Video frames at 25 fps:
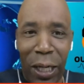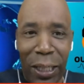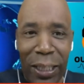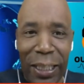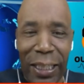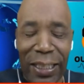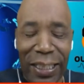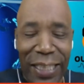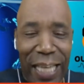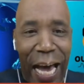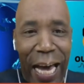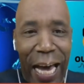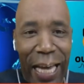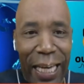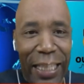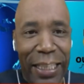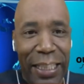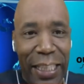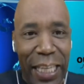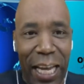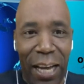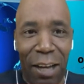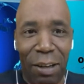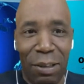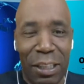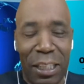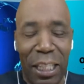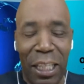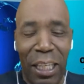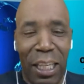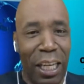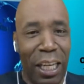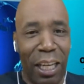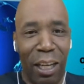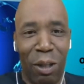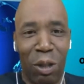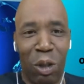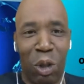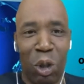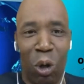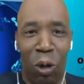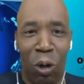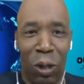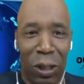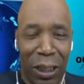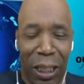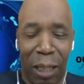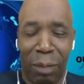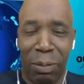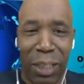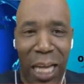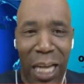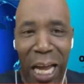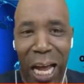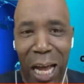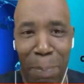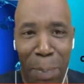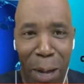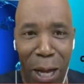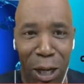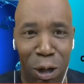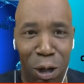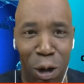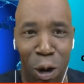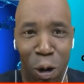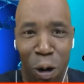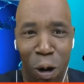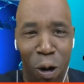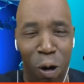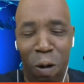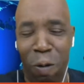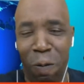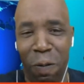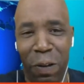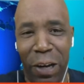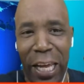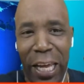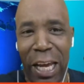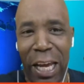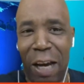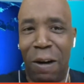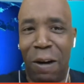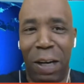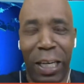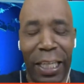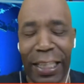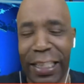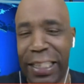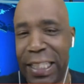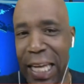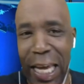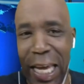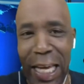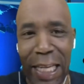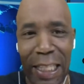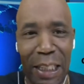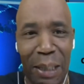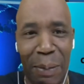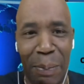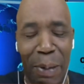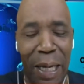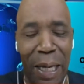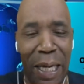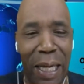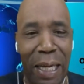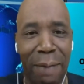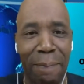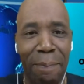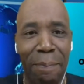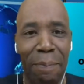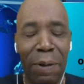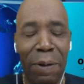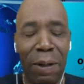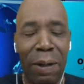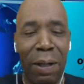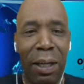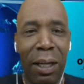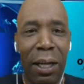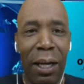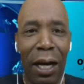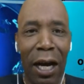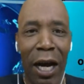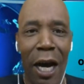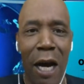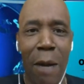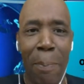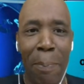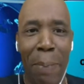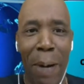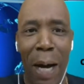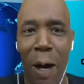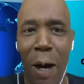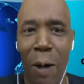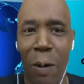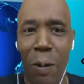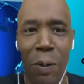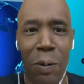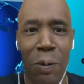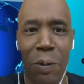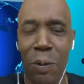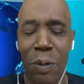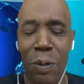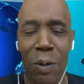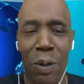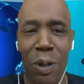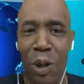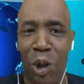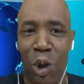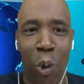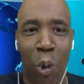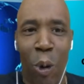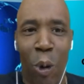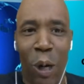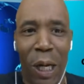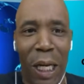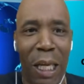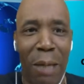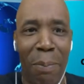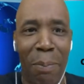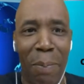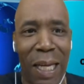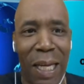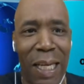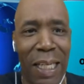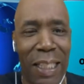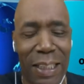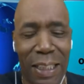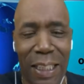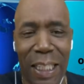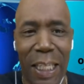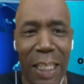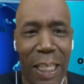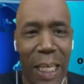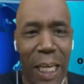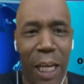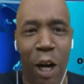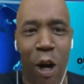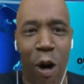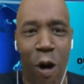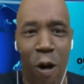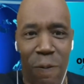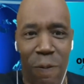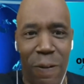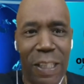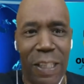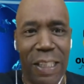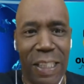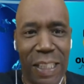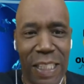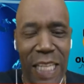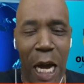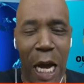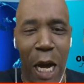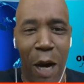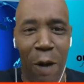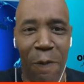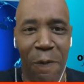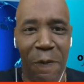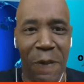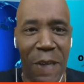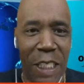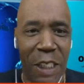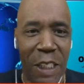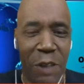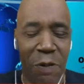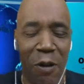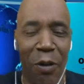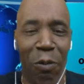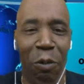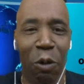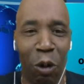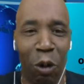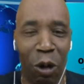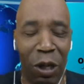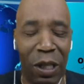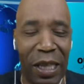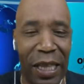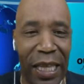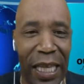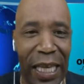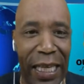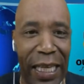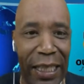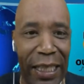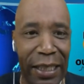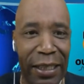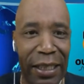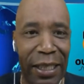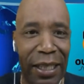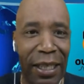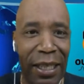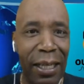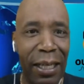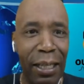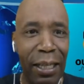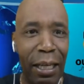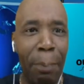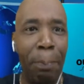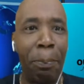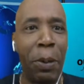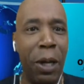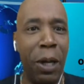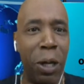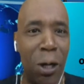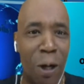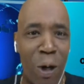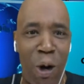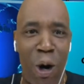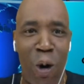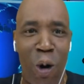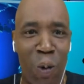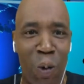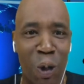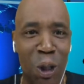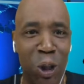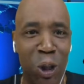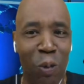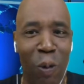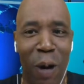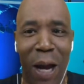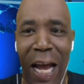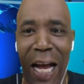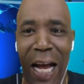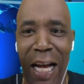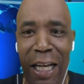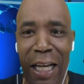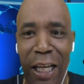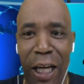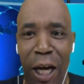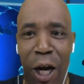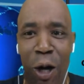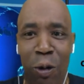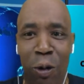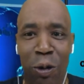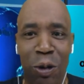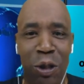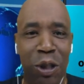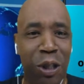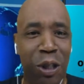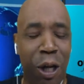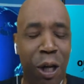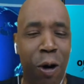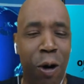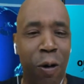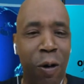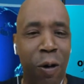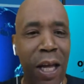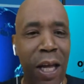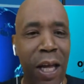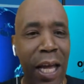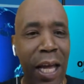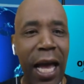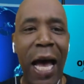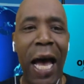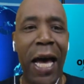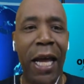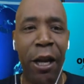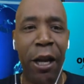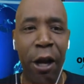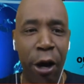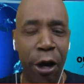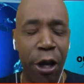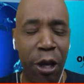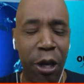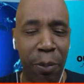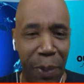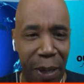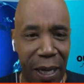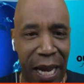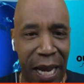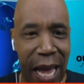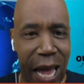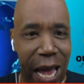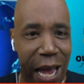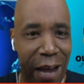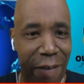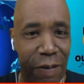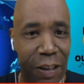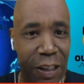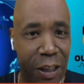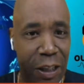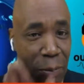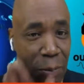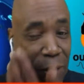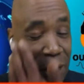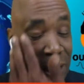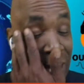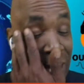the side of town she lives on. Sometimes I go over there. It only takes me about 20 minutes to get over in Southeast from Northeast, depending on which way I go. So I know you've been having some